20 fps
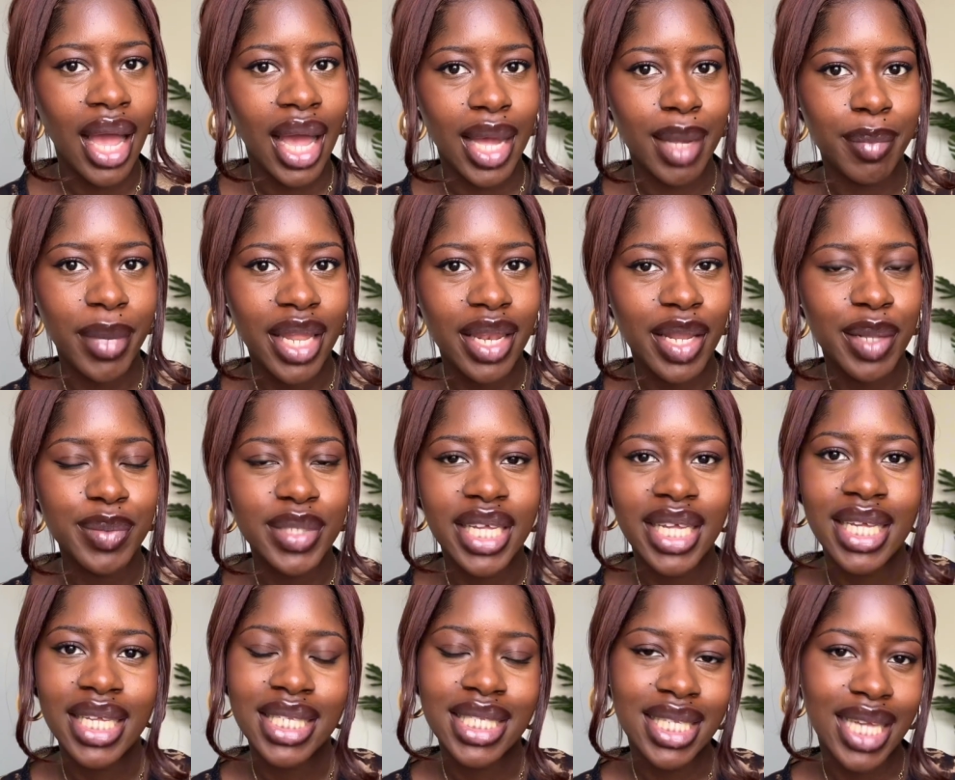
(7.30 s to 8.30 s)
my loves,
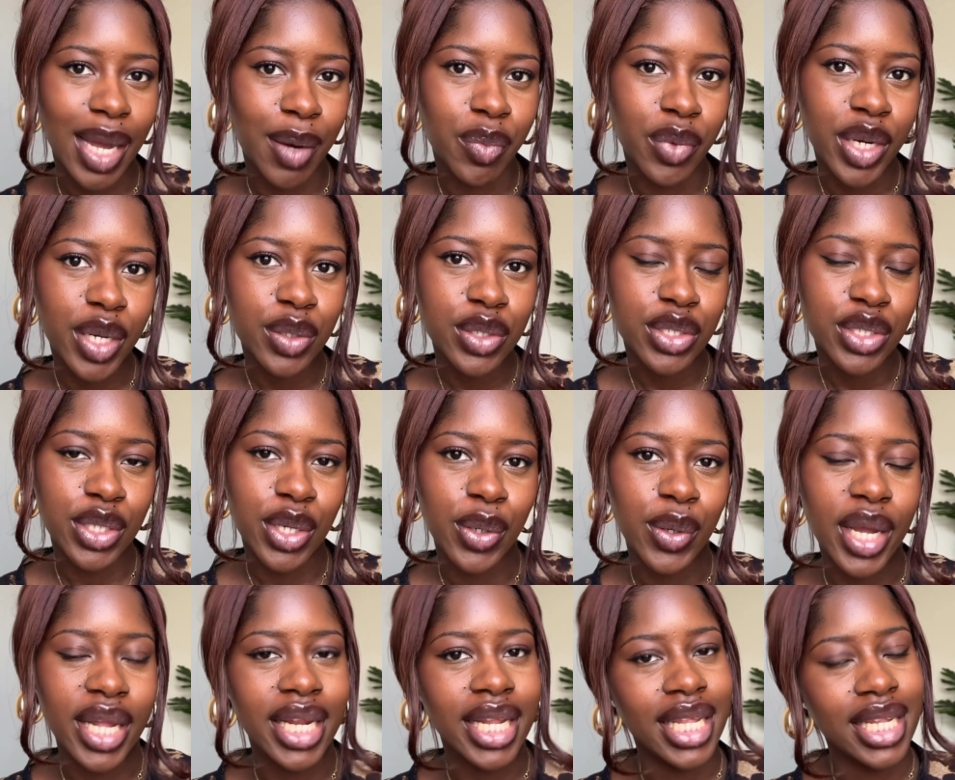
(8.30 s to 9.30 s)
it is Gabrielle Soul,
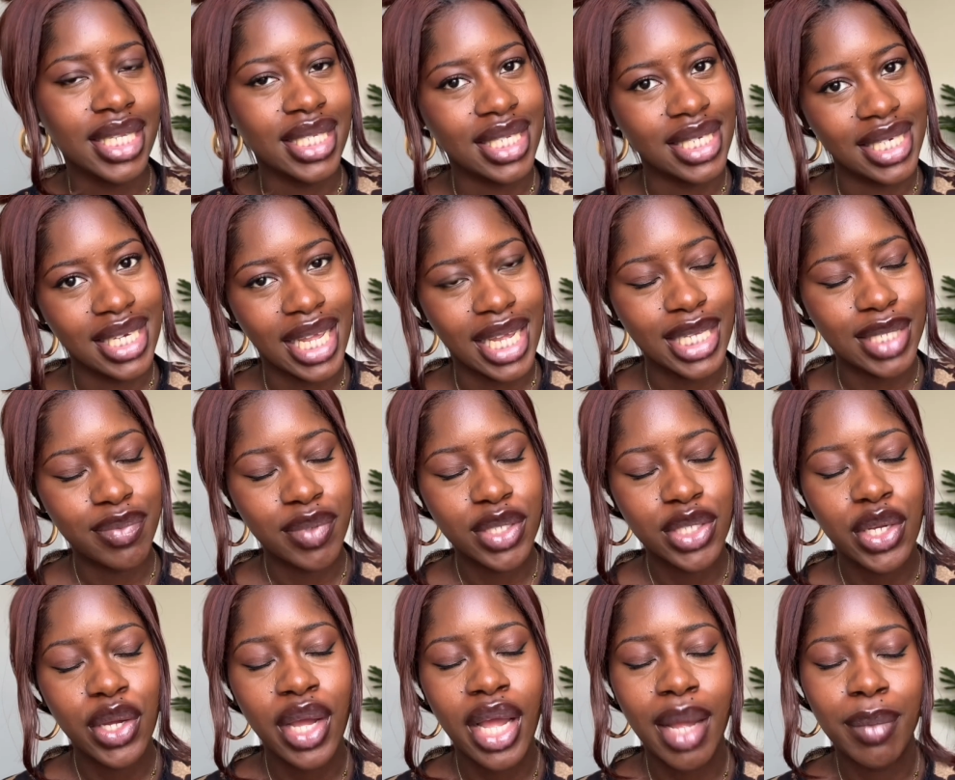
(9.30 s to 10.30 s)
and in today's
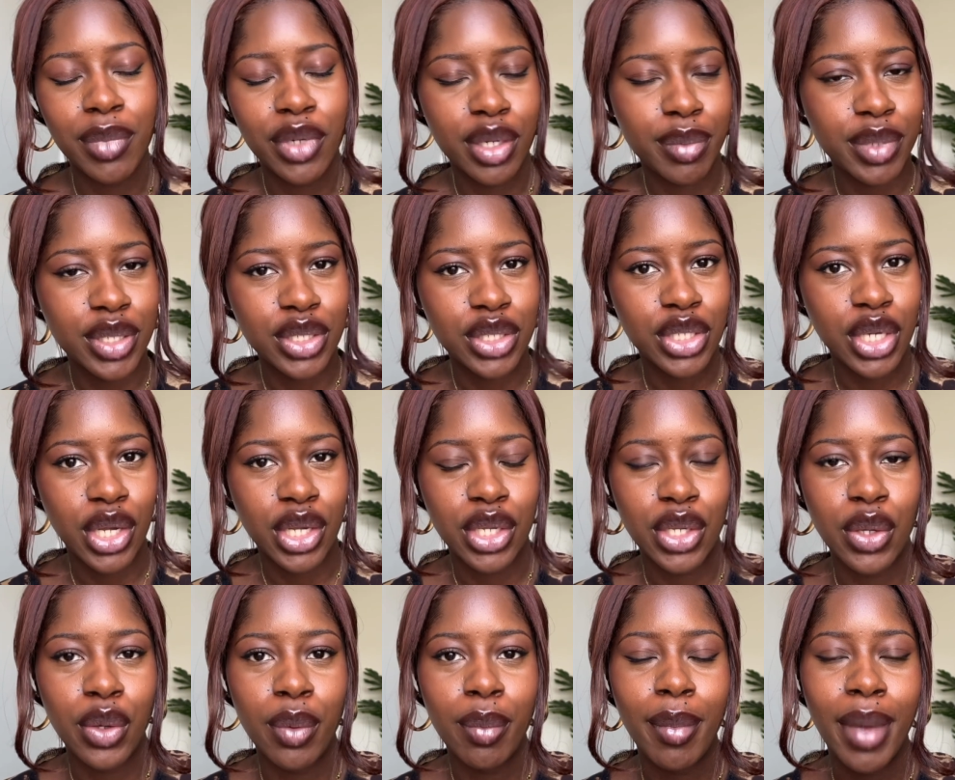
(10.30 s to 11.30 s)
video I'm going to be showing
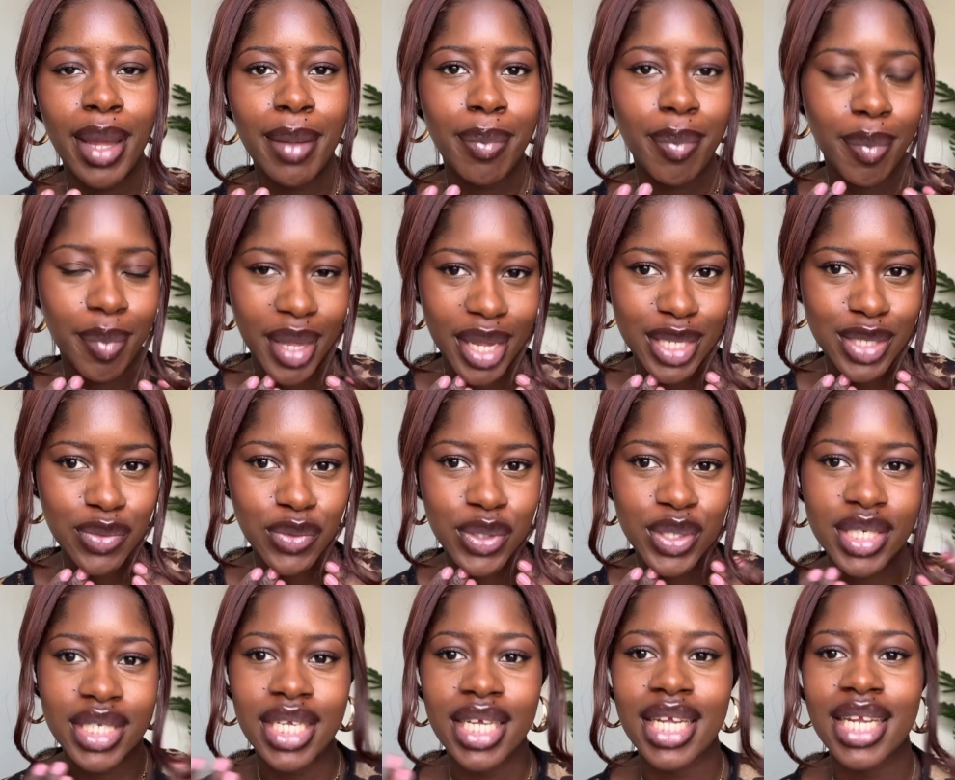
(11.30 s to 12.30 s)
you my base
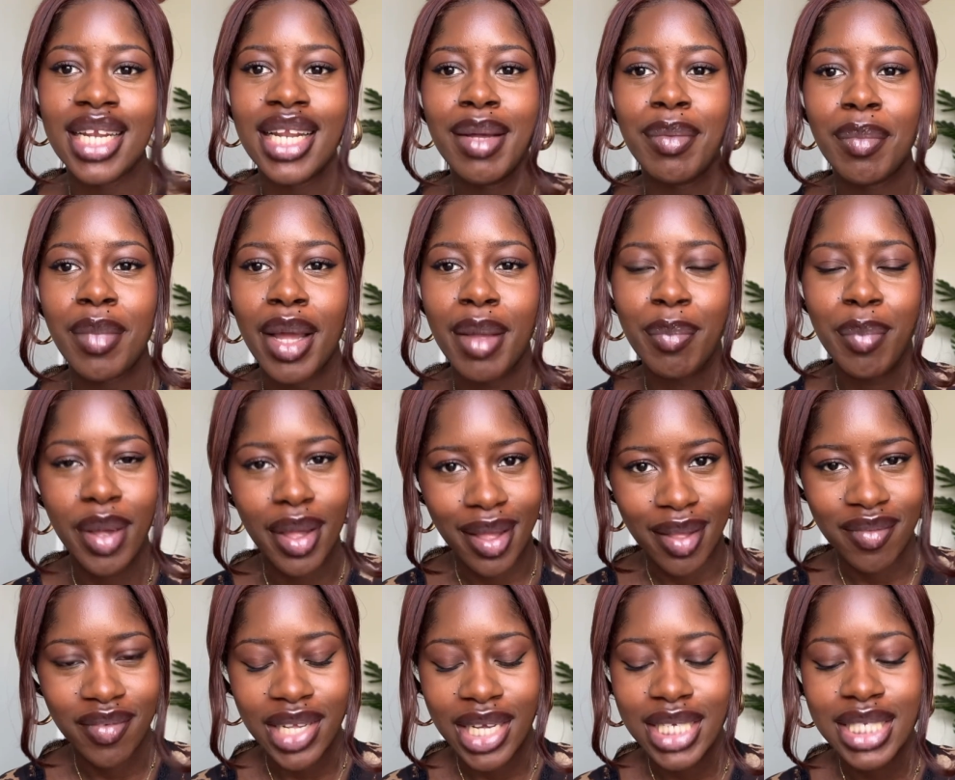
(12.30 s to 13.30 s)
routine, my
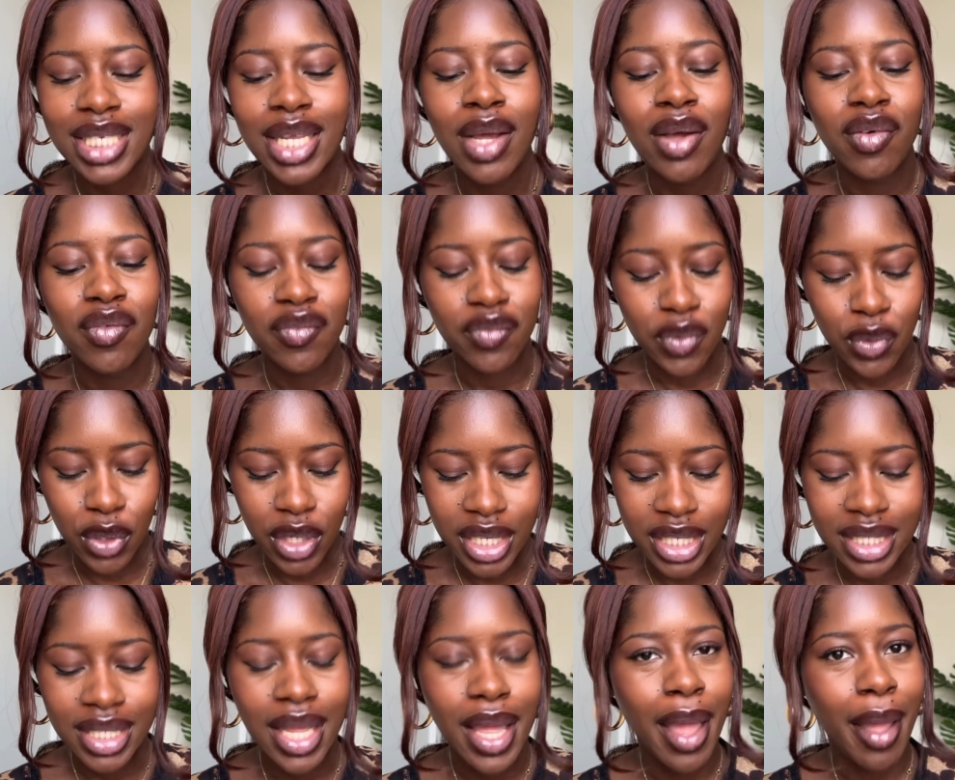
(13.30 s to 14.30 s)
perfect
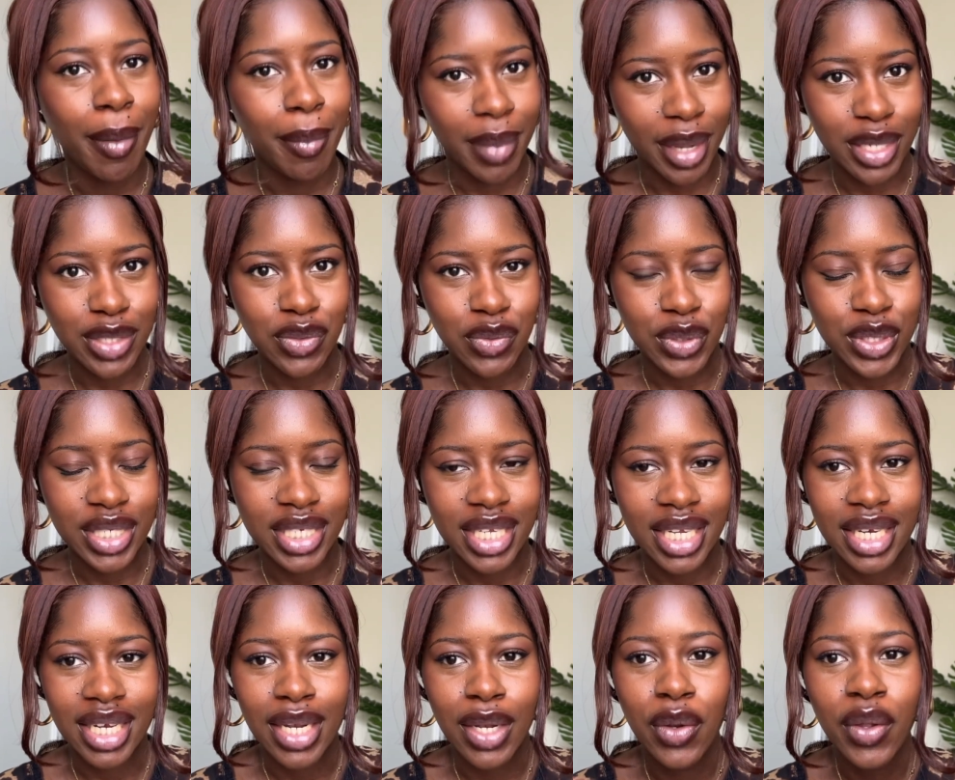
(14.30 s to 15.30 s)
flawless base
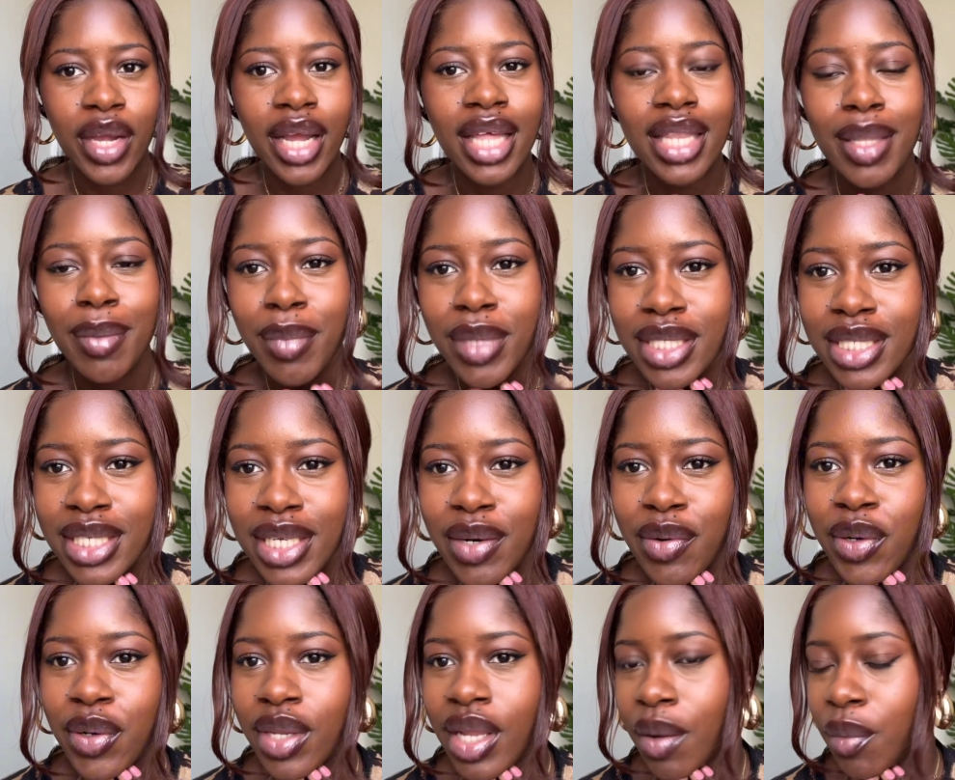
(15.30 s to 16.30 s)
routine. Look at the
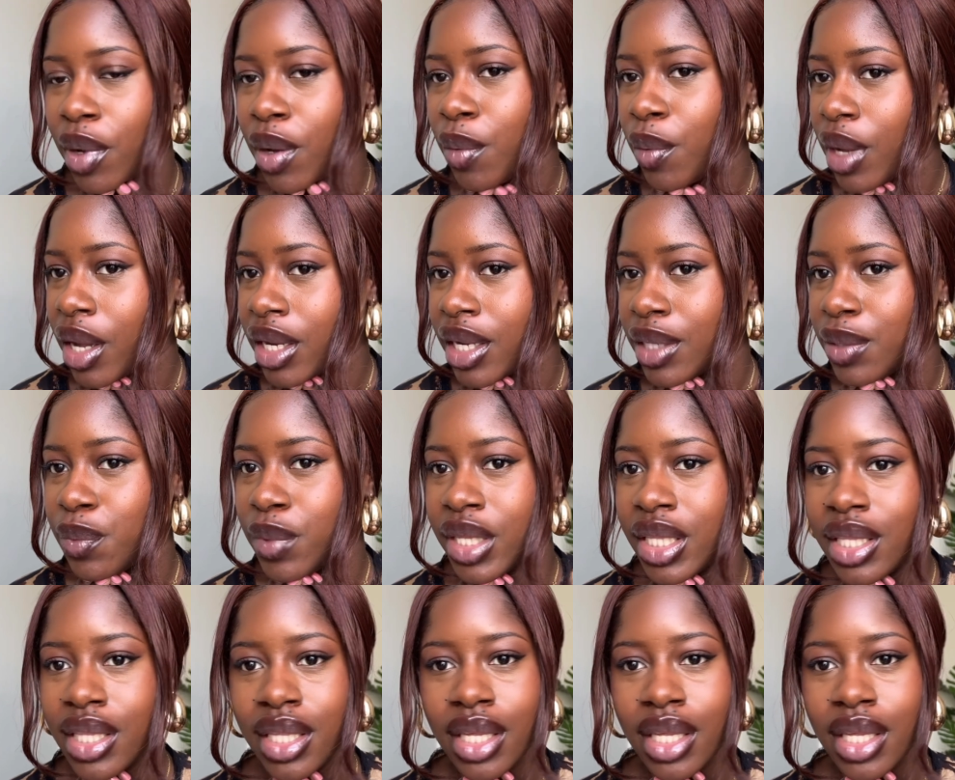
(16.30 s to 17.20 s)
material that we're working with.